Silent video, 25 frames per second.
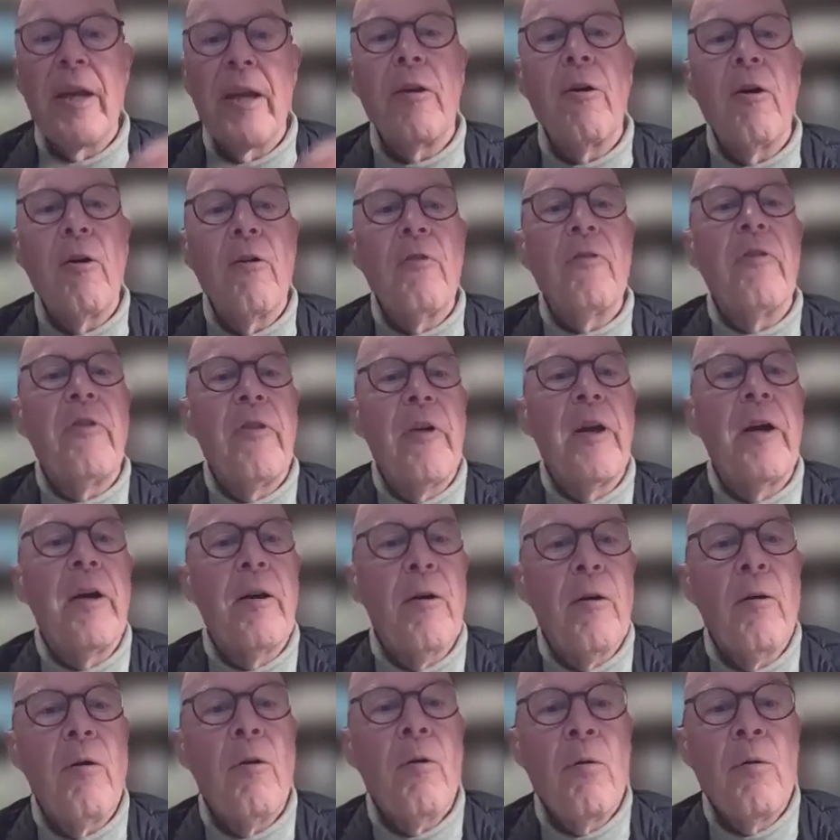on their
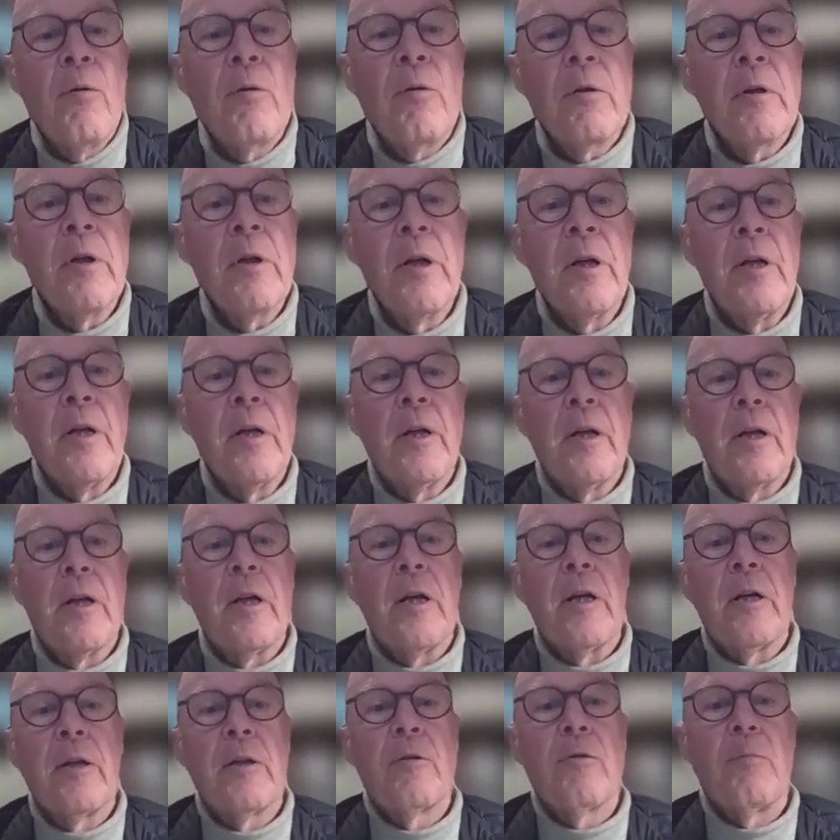own,
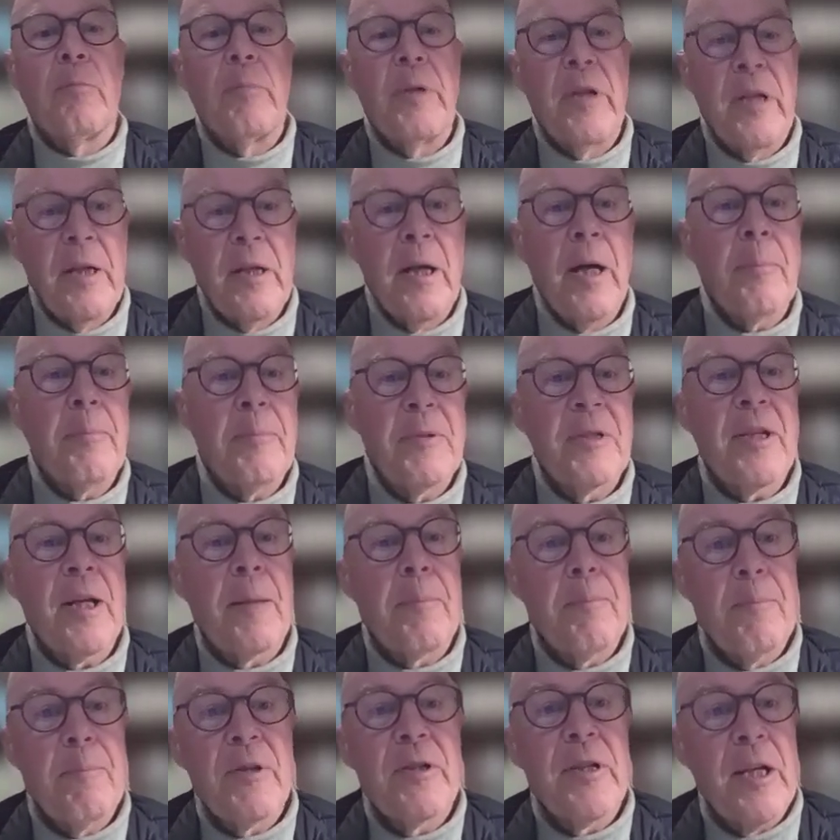to build up
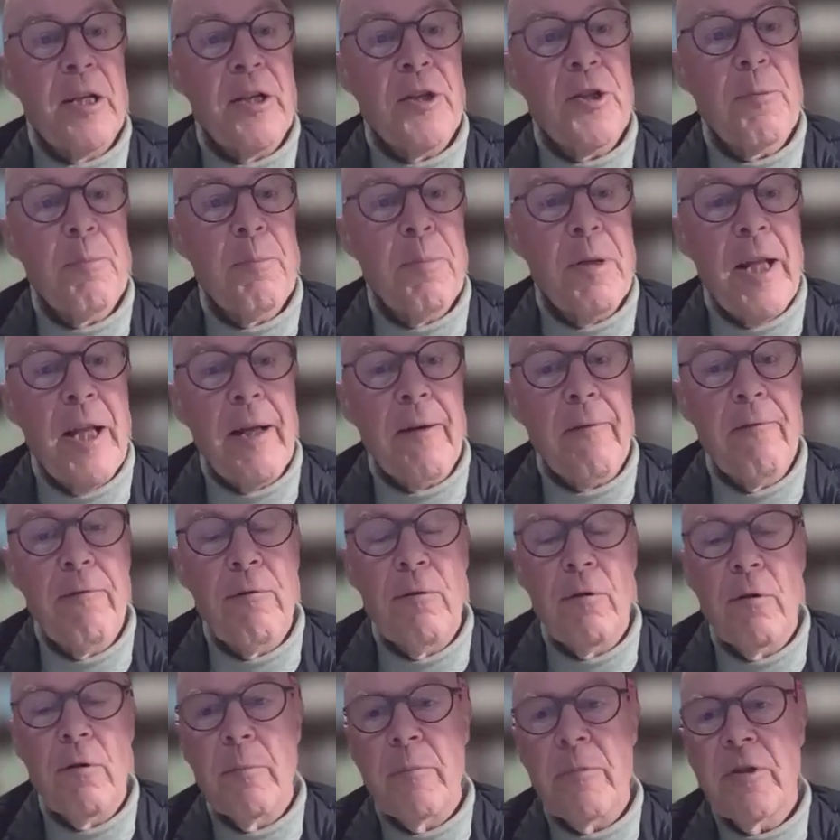some such
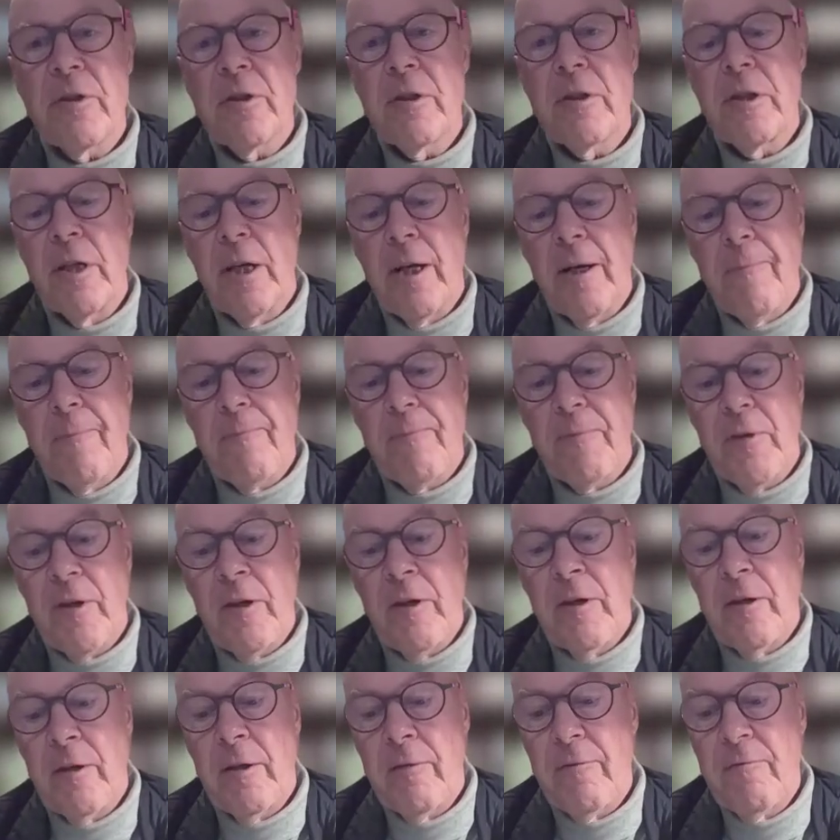platforms
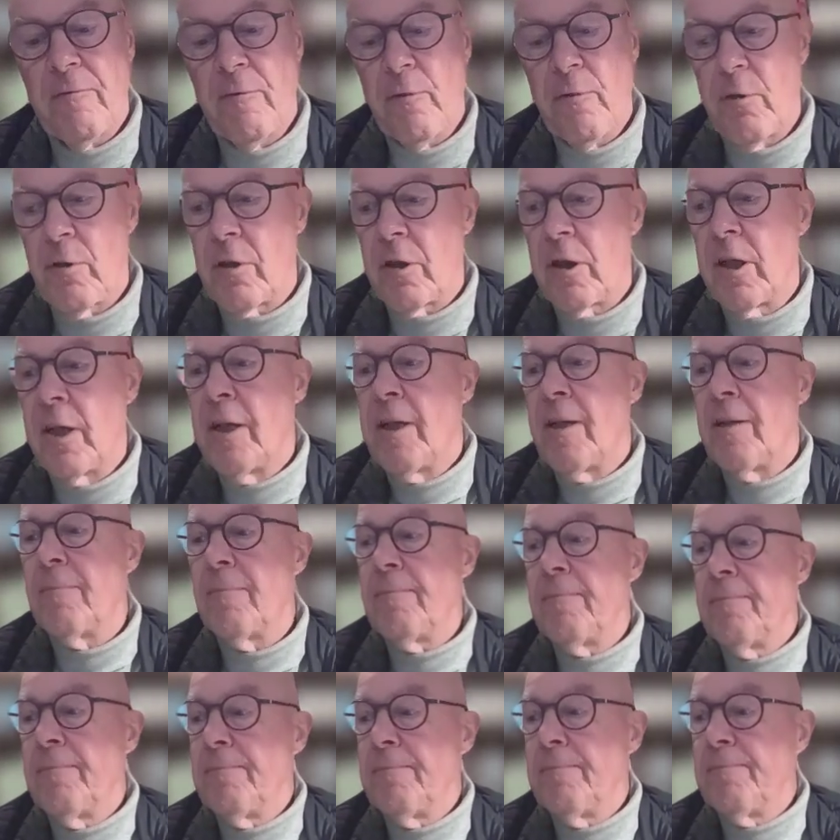for
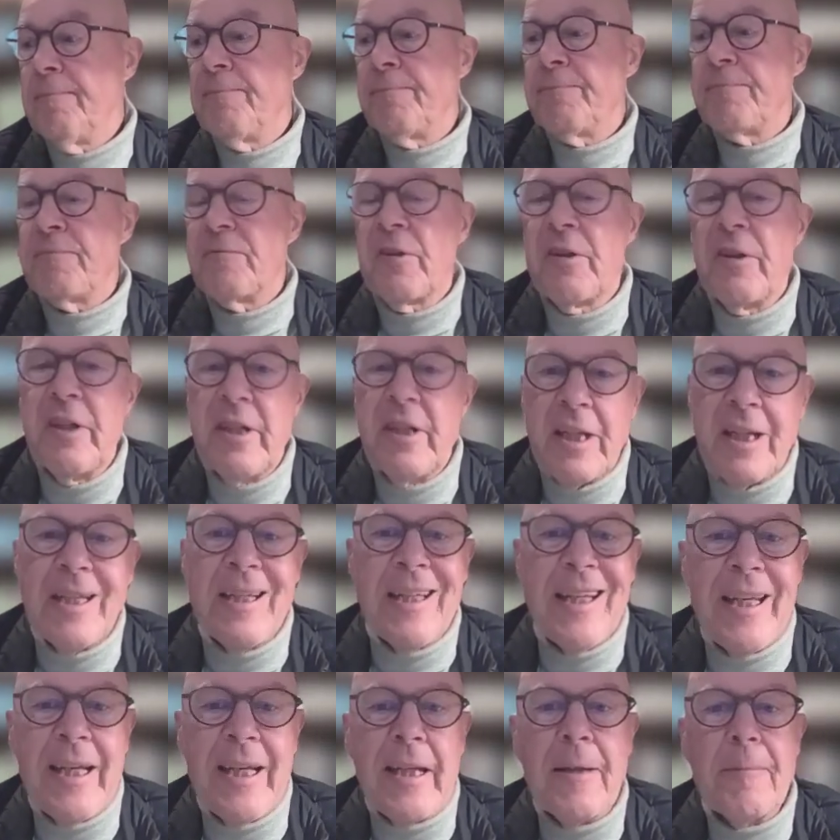
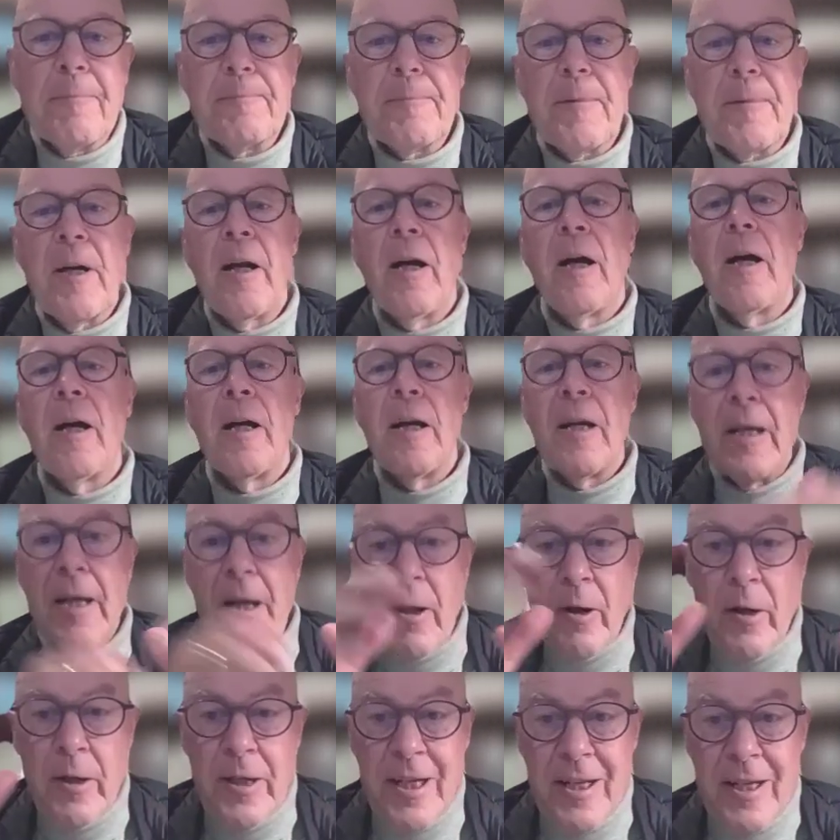dealing
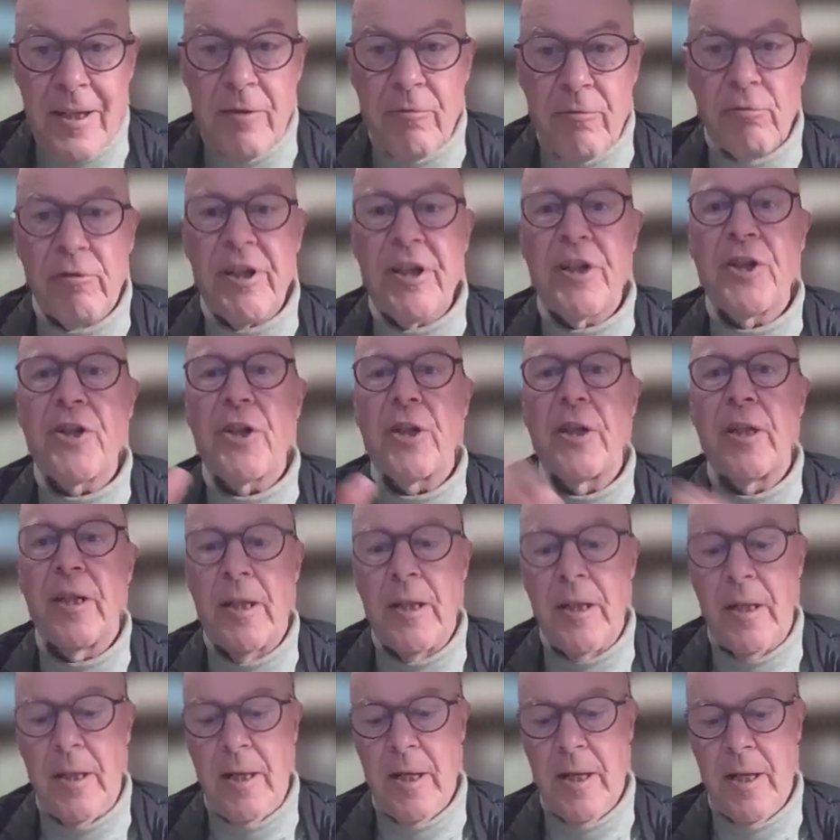in a
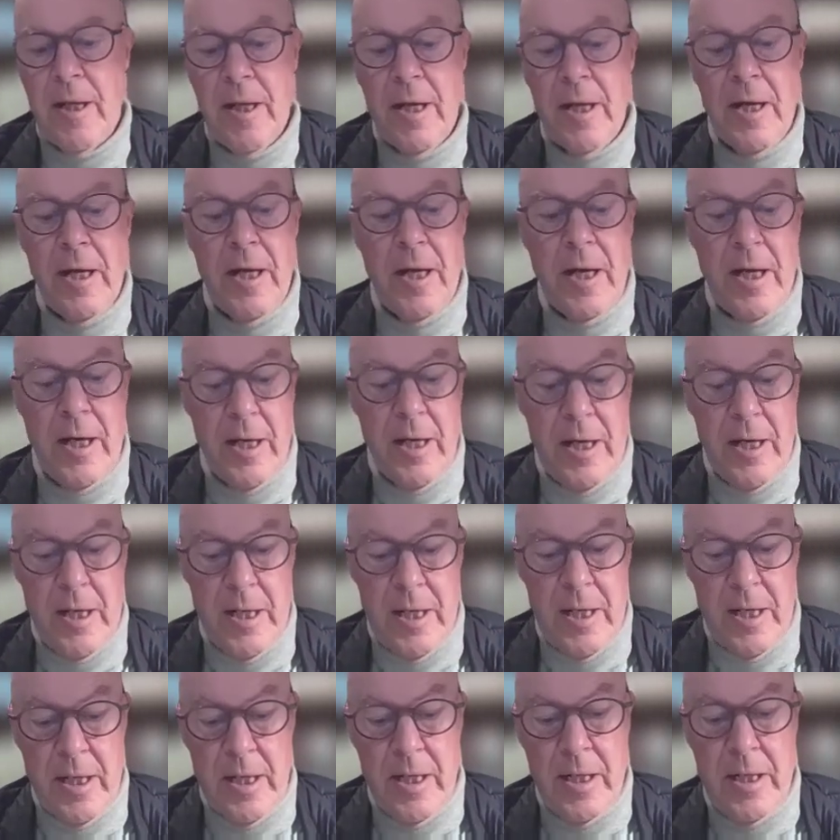regional
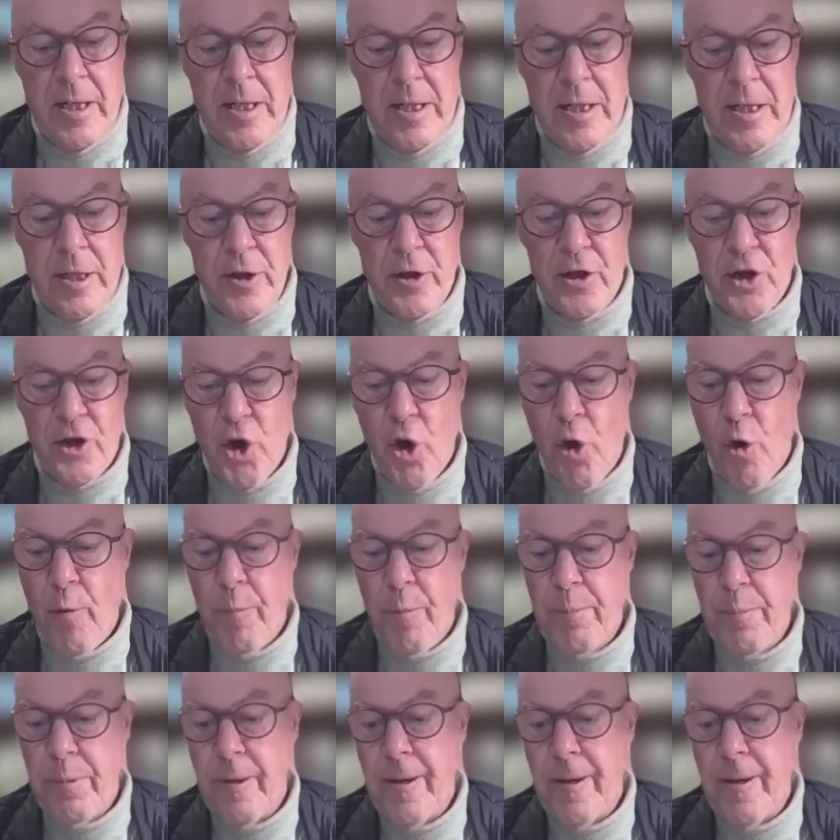scope